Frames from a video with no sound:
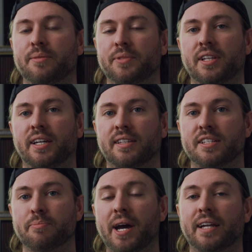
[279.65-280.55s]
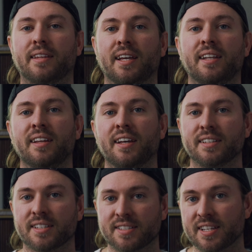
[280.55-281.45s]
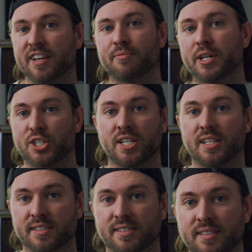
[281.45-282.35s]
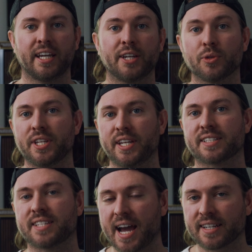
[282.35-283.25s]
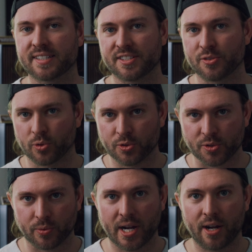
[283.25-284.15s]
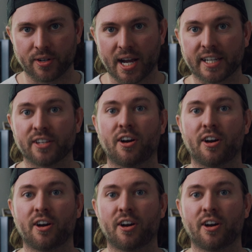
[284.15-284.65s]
something like this back then to save my cheeks. And when the next tax season rolls around, I can